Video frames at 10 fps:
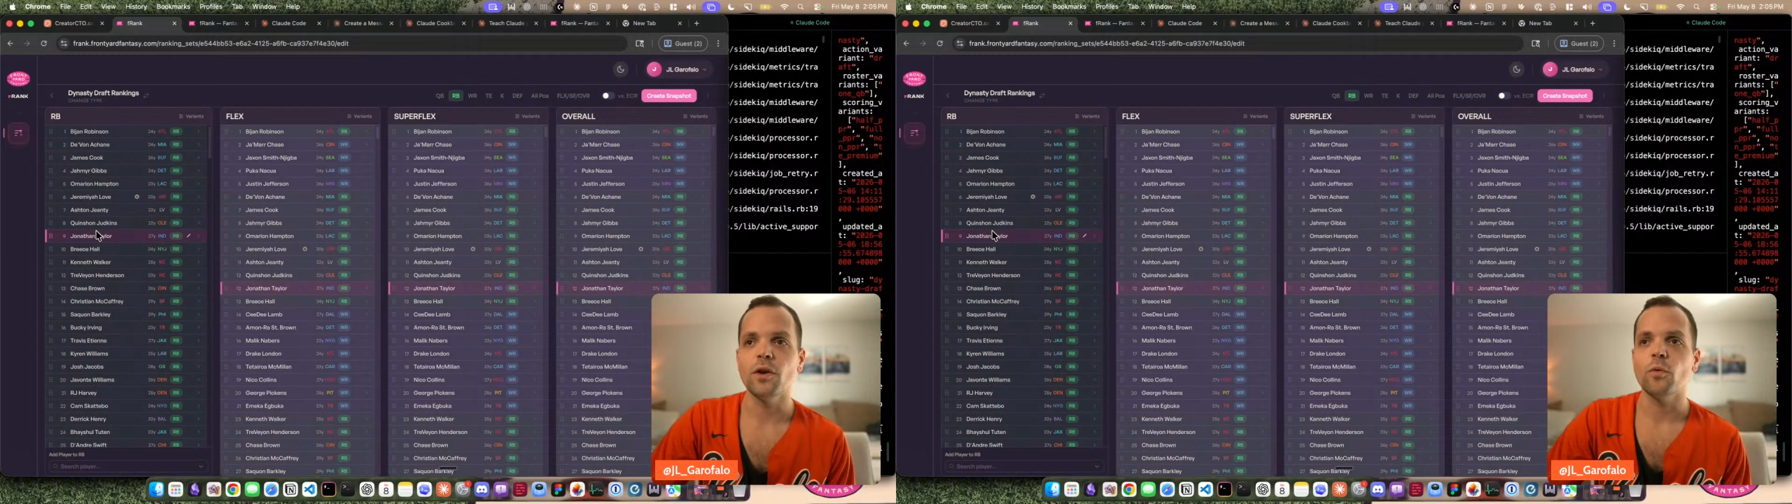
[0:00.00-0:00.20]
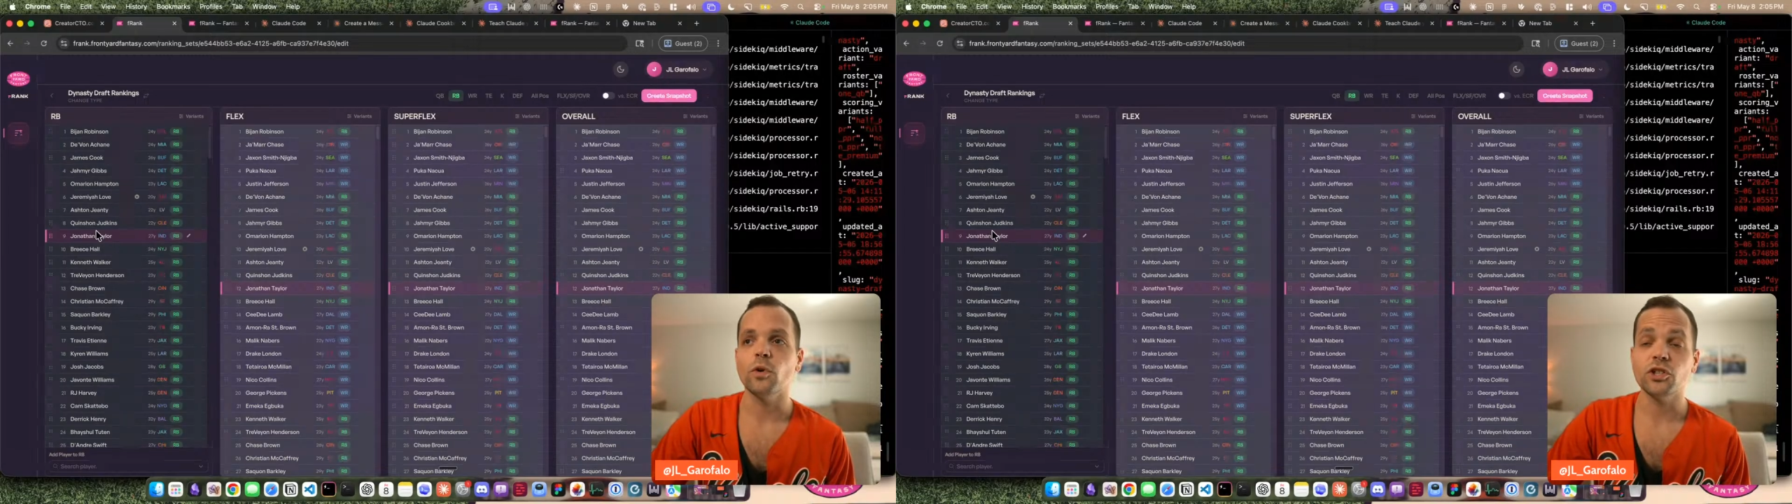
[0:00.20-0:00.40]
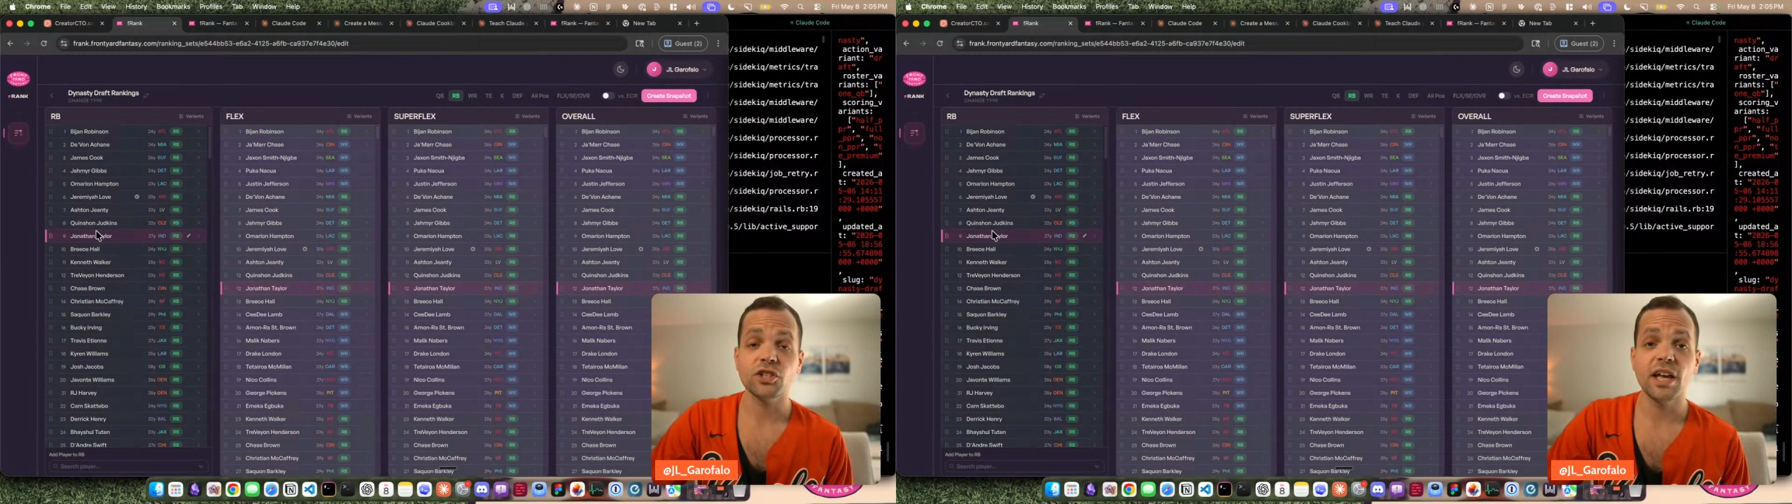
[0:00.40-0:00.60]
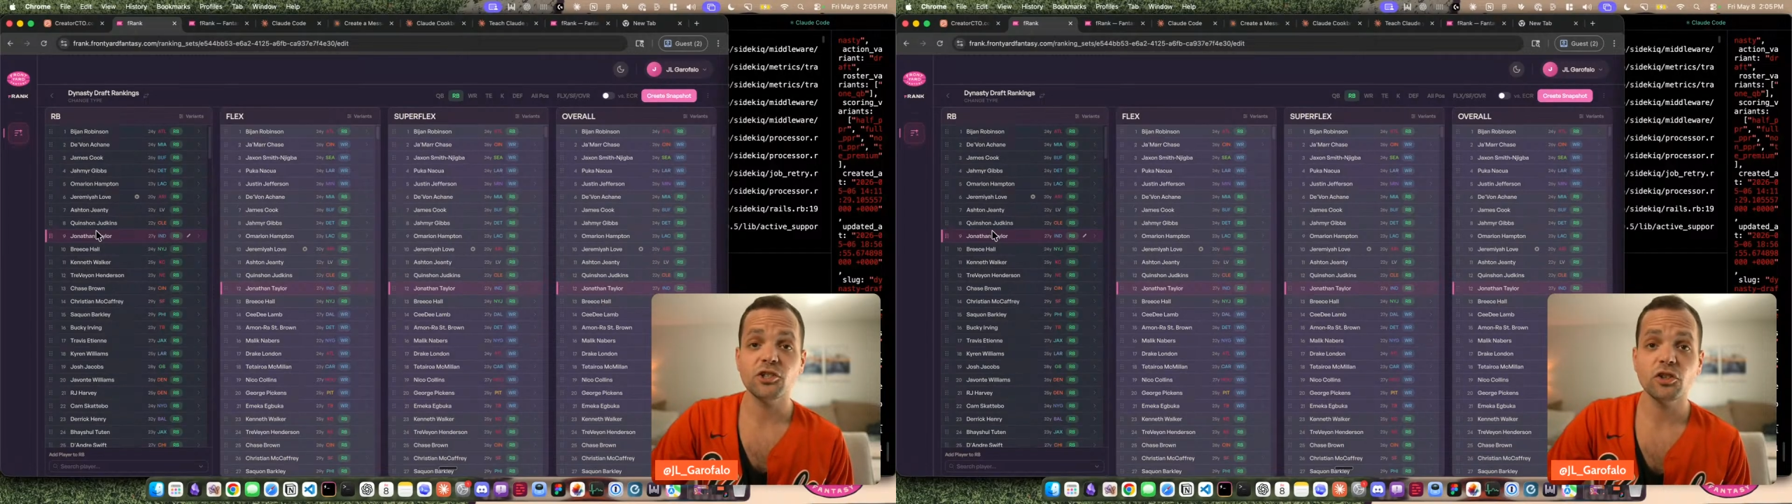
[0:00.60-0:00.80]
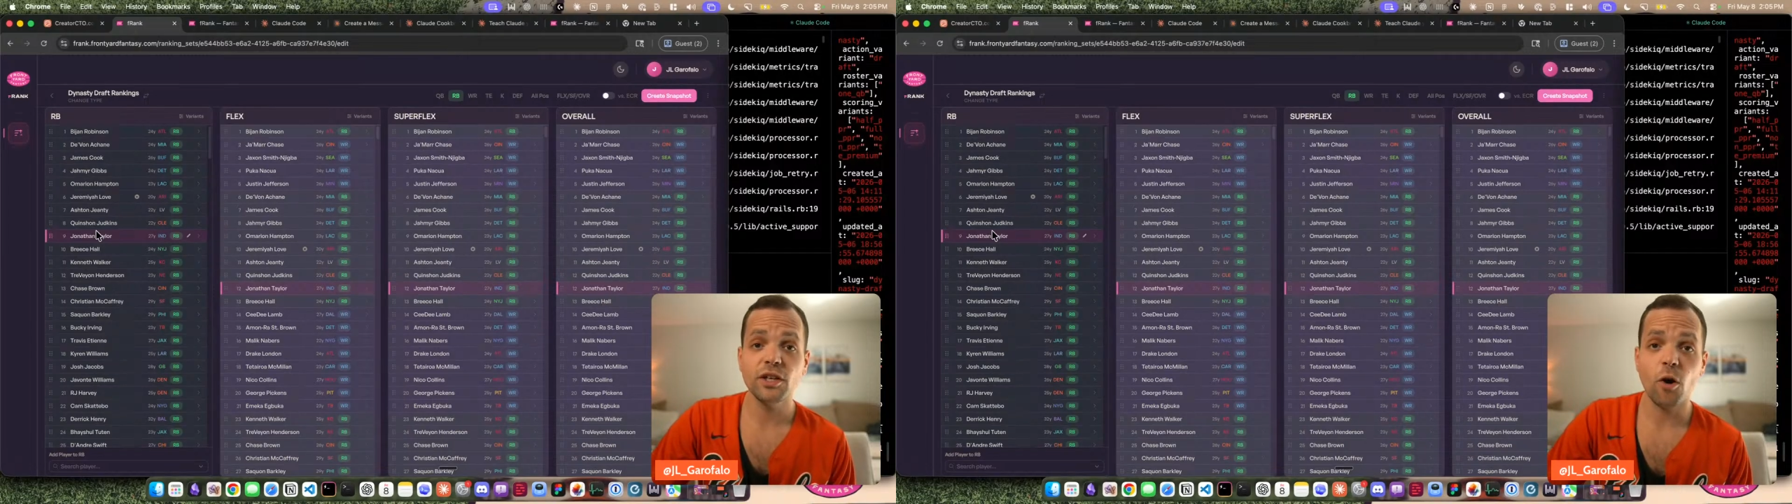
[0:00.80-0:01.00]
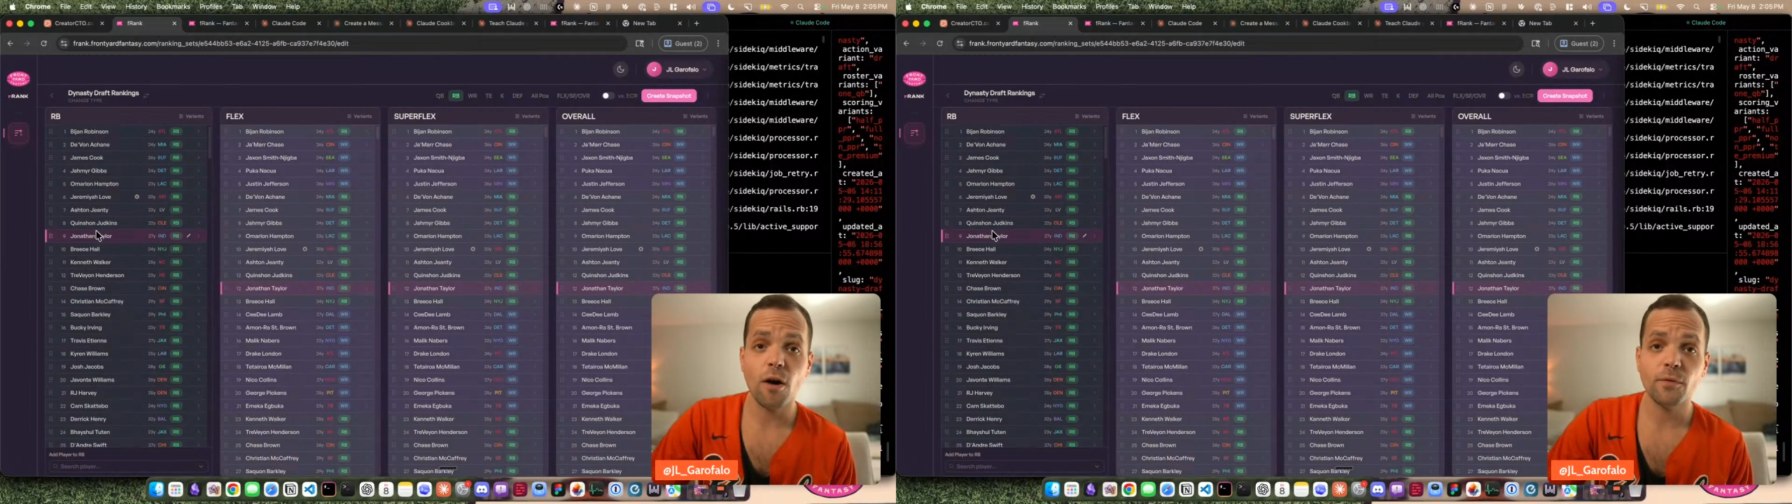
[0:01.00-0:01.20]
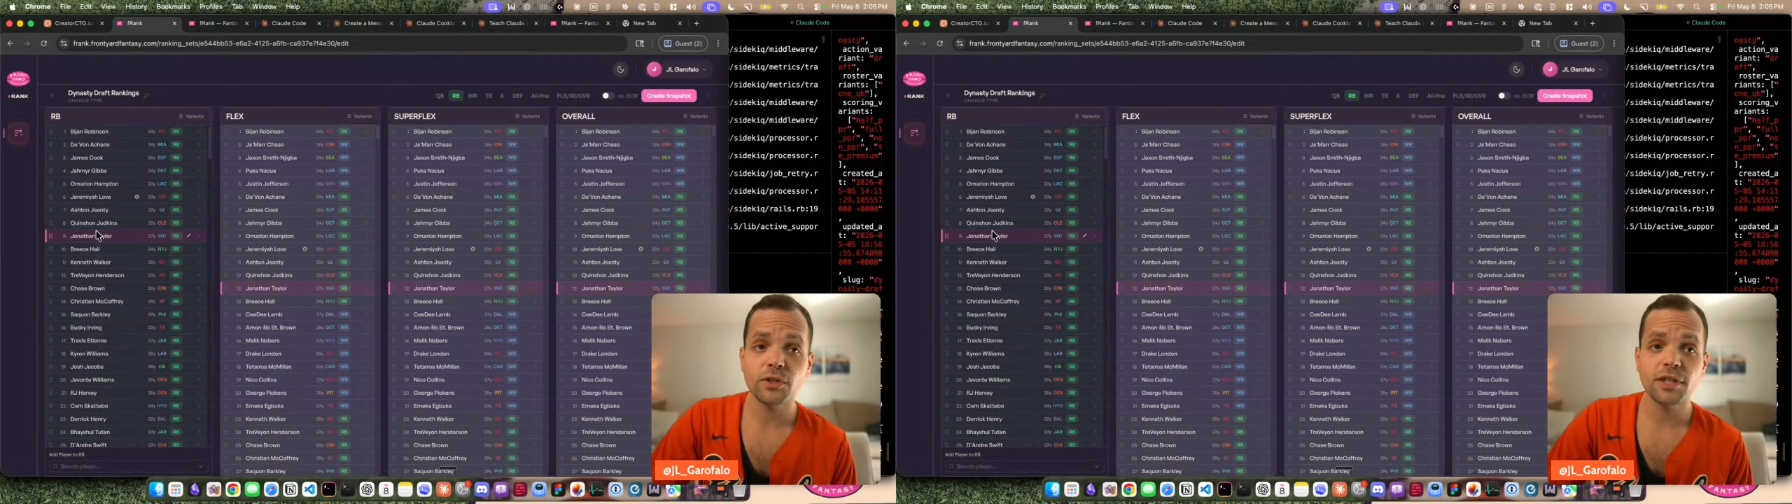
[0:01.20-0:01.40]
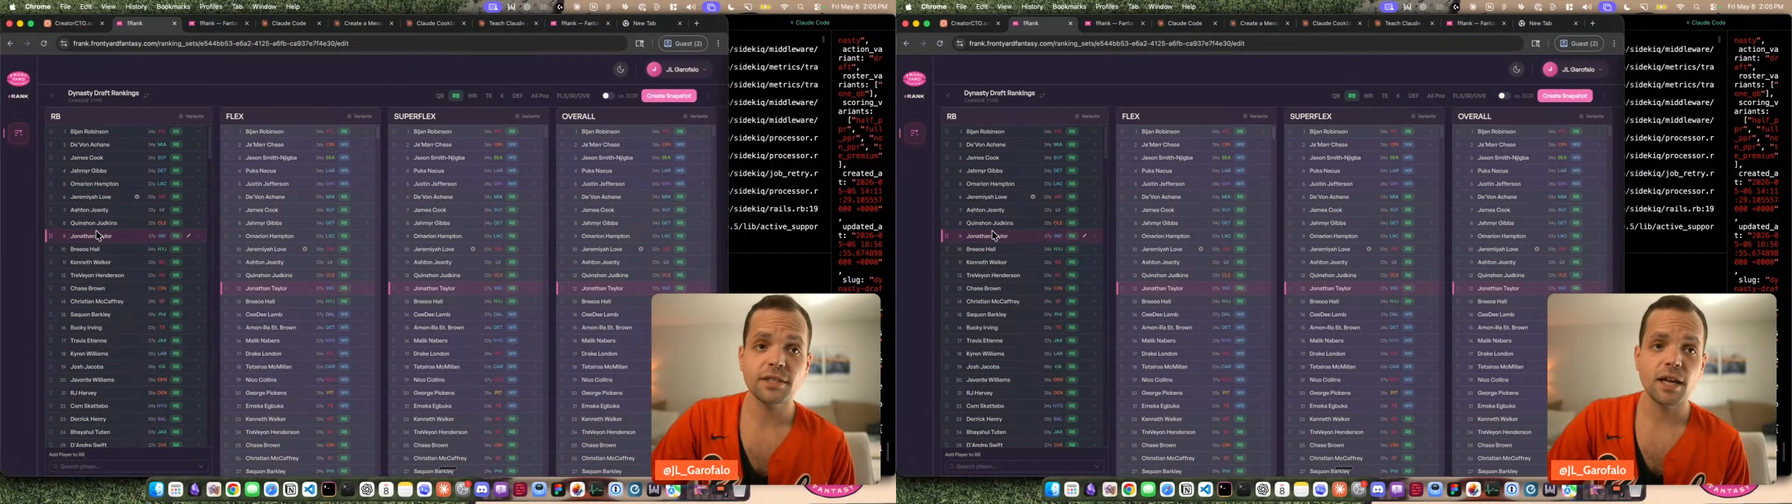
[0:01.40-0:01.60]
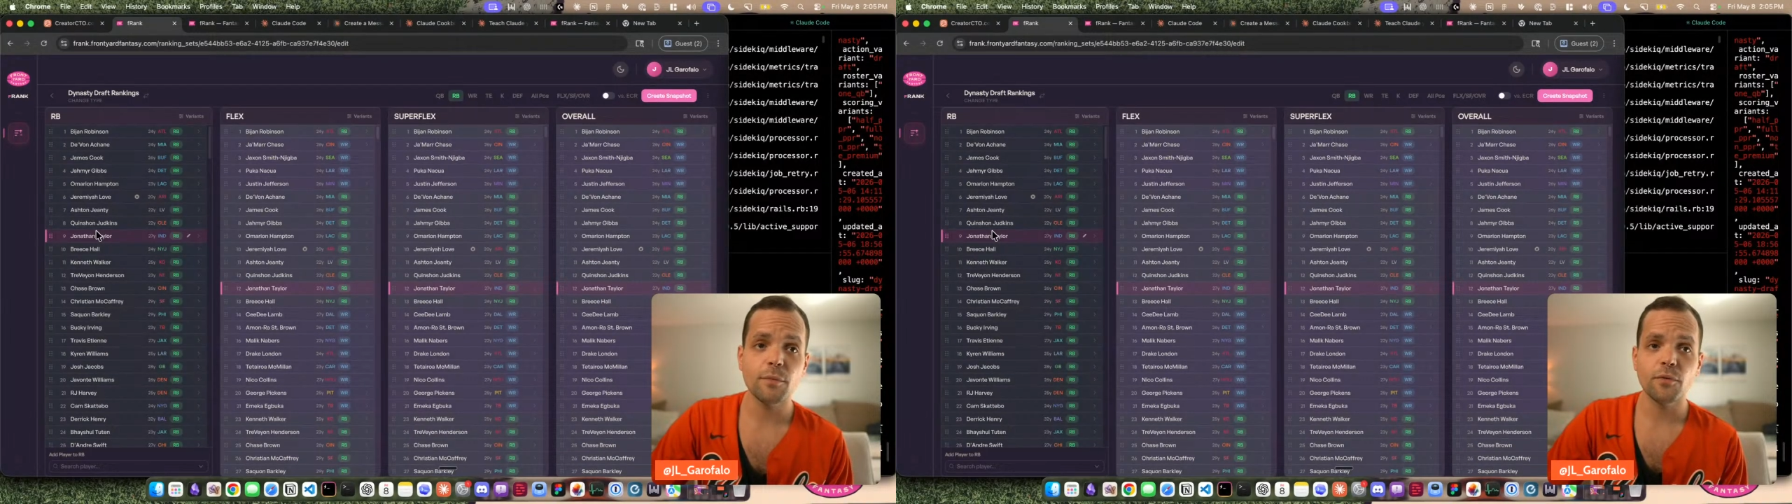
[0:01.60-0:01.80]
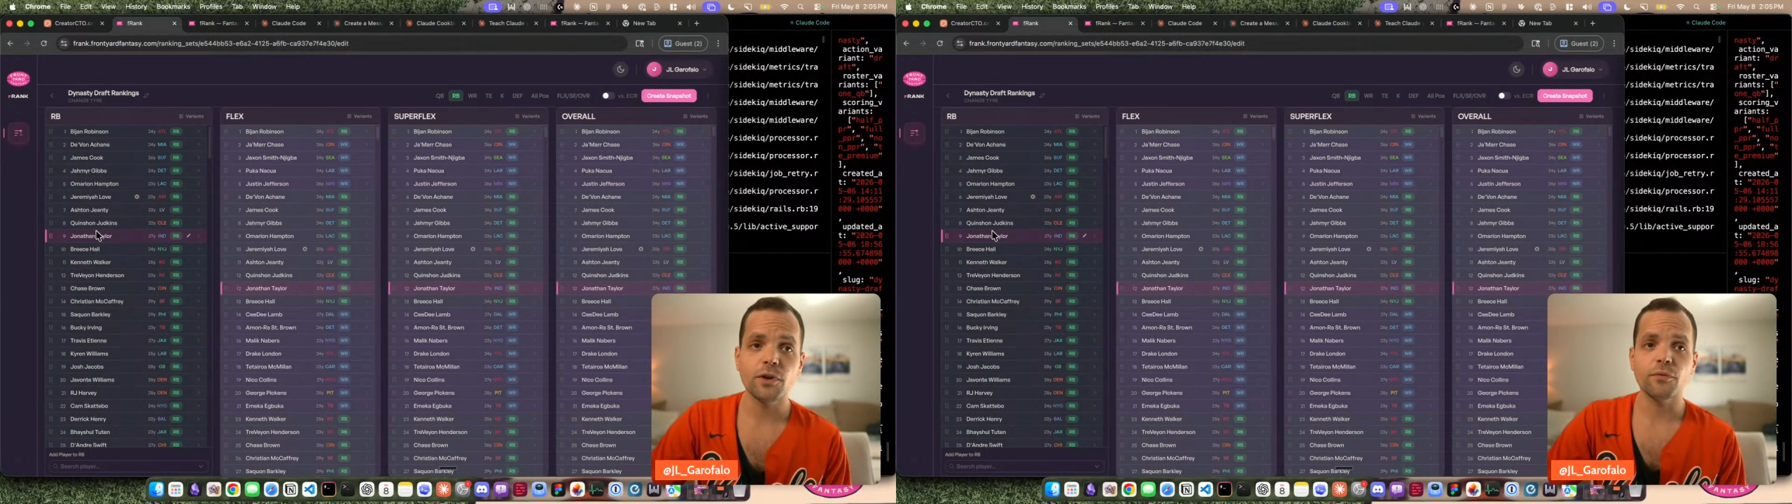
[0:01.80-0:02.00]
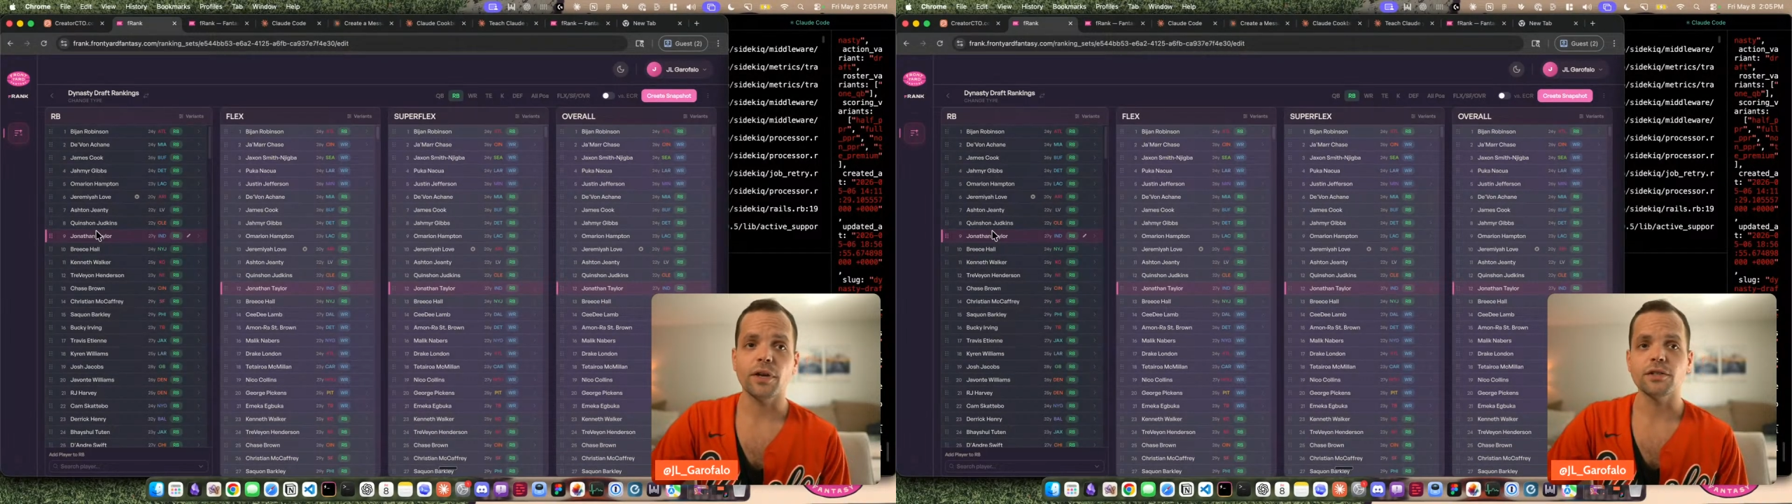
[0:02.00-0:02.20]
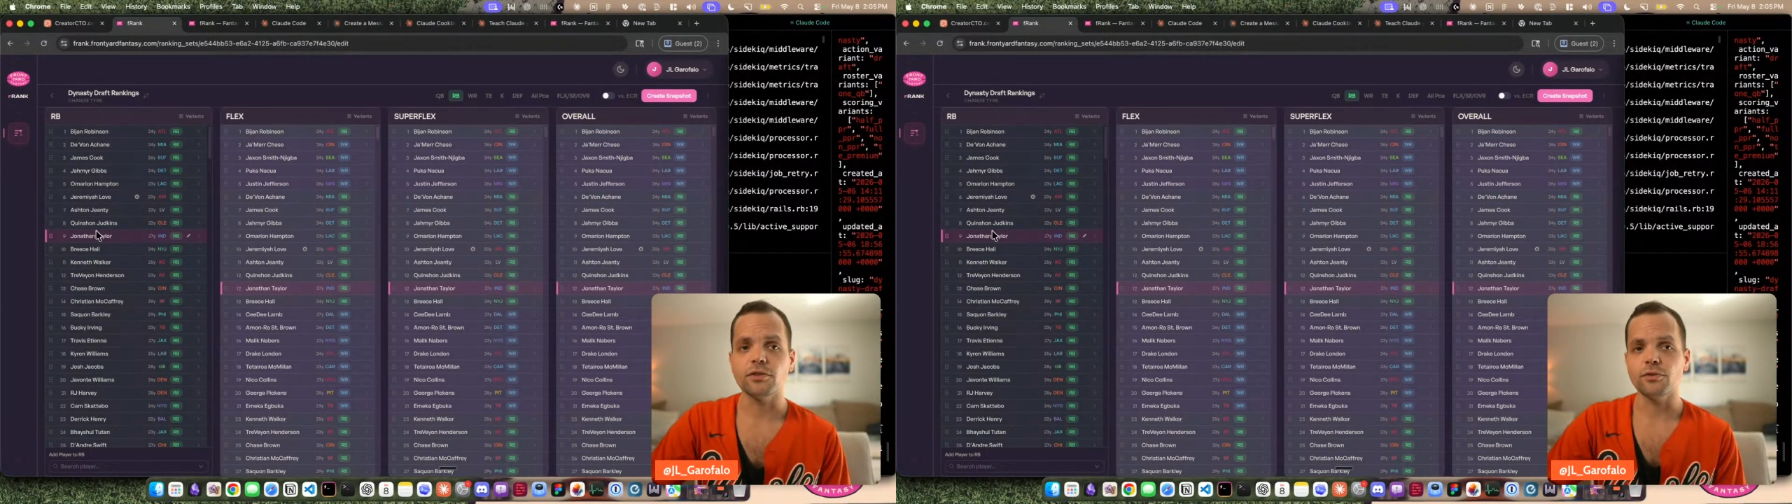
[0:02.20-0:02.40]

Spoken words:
which essentially offers this type of interface